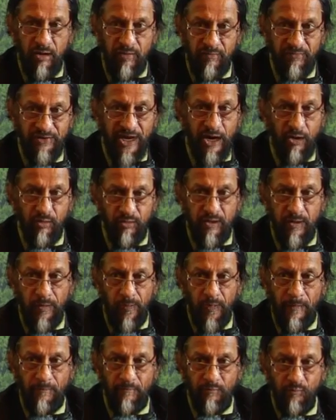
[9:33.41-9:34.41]
of doubt,
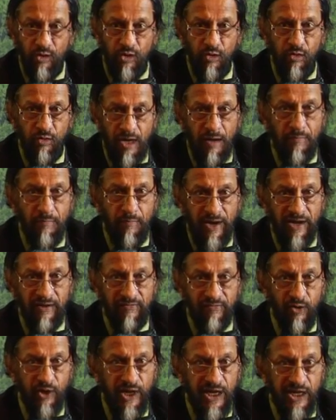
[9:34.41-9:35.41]
you come back
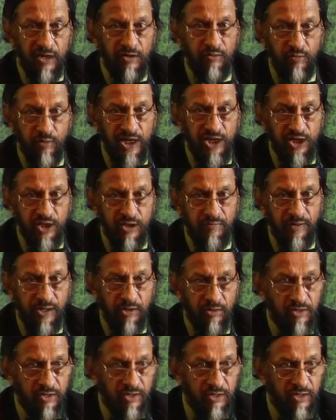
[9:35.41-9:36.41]
fully convinced
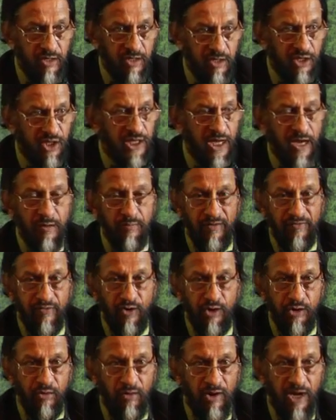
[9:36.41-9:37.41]
because it's there
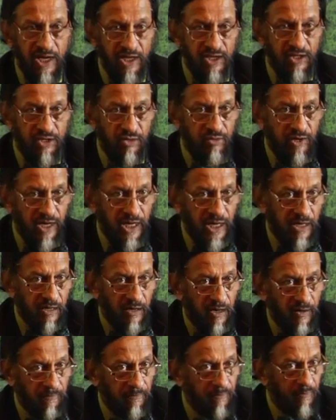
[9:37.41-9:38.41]
before your eyes. You really
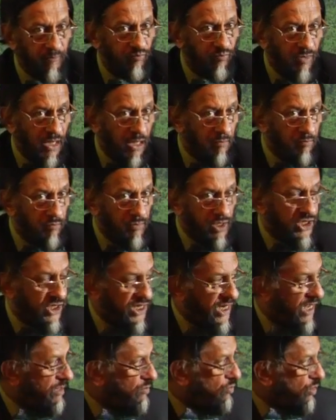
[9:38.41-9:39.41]
can't
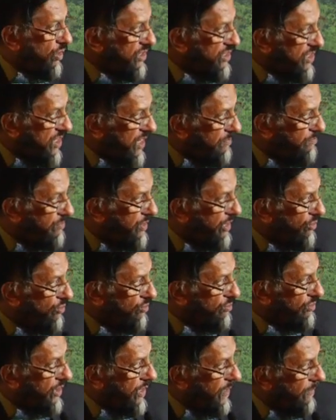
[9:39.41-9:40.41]
mistake what is happening
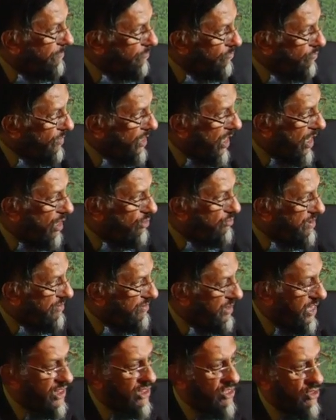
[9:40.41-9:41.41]
over there.
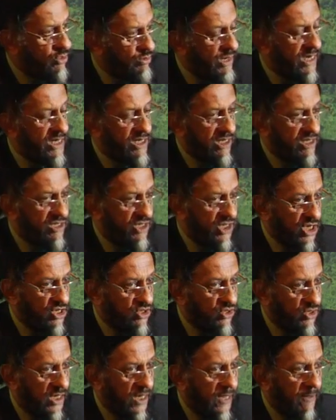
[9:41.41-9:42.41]
However, in the 20th
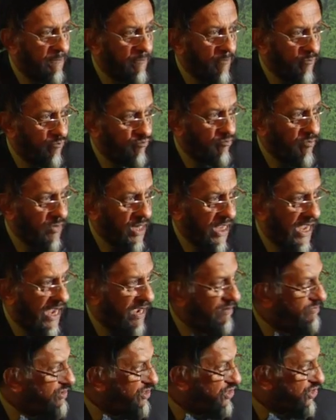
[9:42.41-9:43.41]
century,
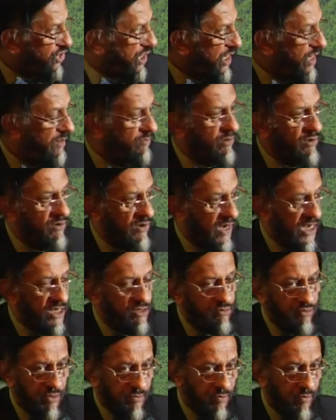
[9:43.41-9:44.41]
average sea level
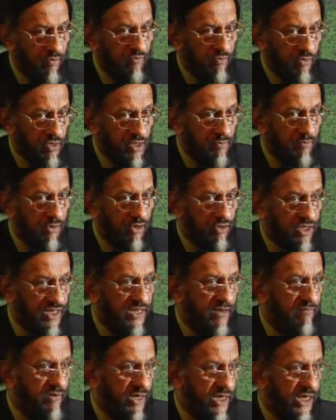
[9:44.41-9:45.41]
rise was about
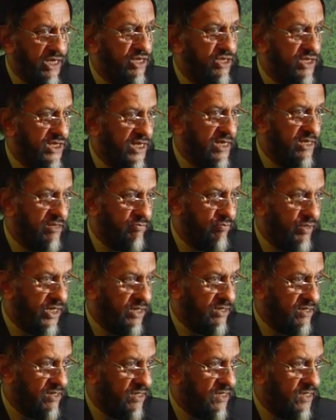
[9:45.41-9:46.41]
17
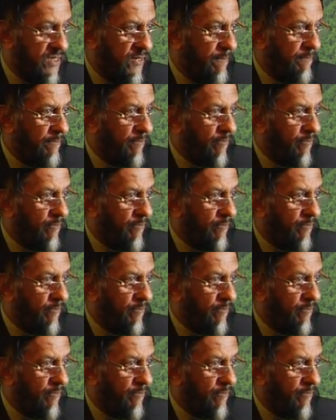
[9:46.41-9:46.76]
centimeters.